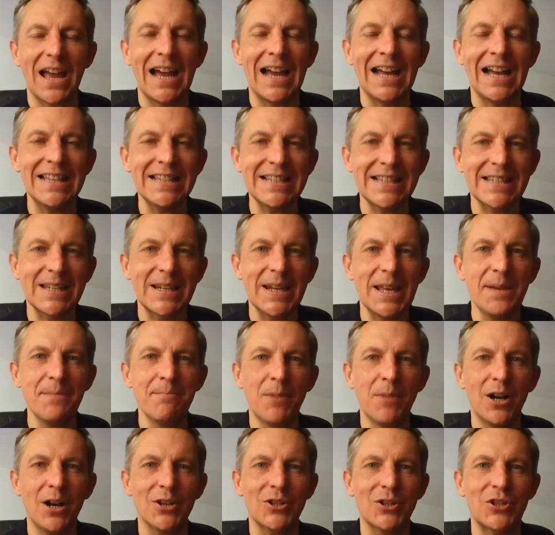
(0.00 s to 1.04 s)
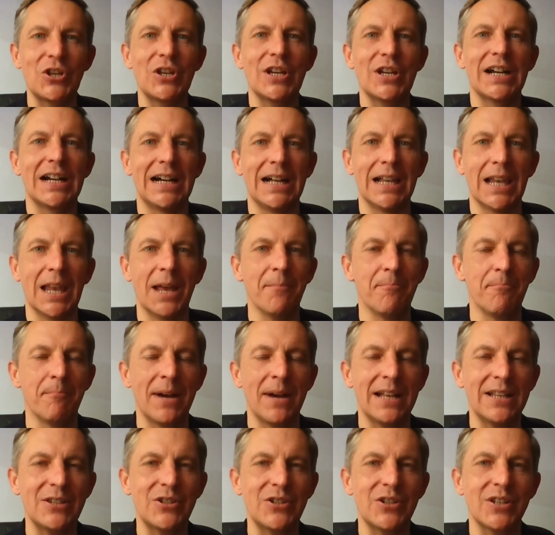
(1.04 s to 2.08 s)
Anthony Martial at
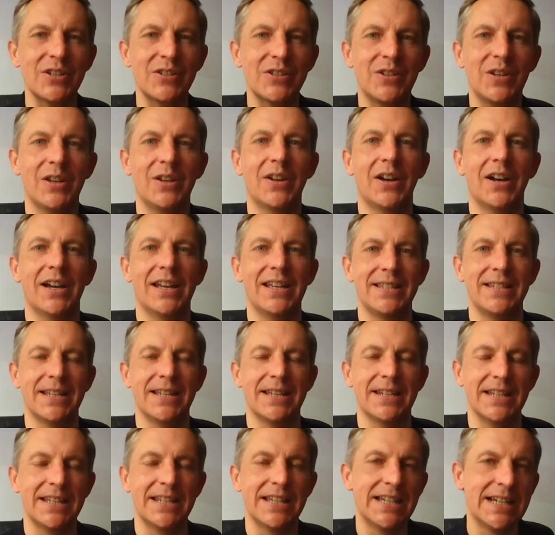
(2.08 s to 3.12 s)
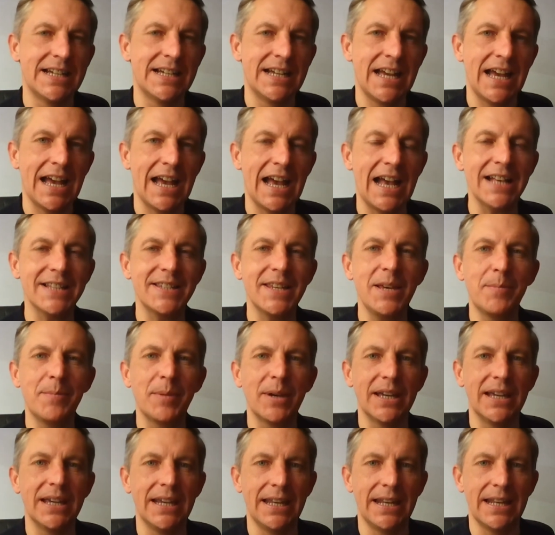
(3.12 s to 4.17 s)
Manchester United. Has he
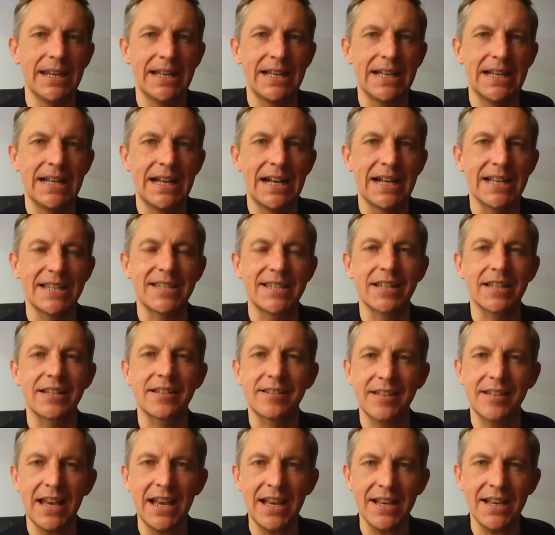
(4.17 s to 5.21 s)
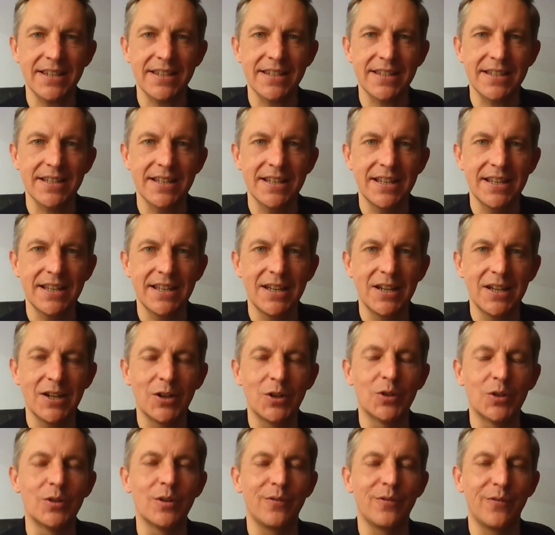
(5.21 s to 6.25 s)
been a success
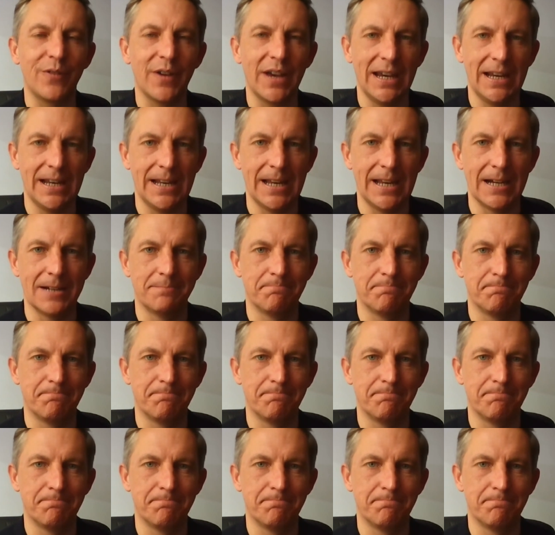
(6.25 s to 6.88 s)
or a failure?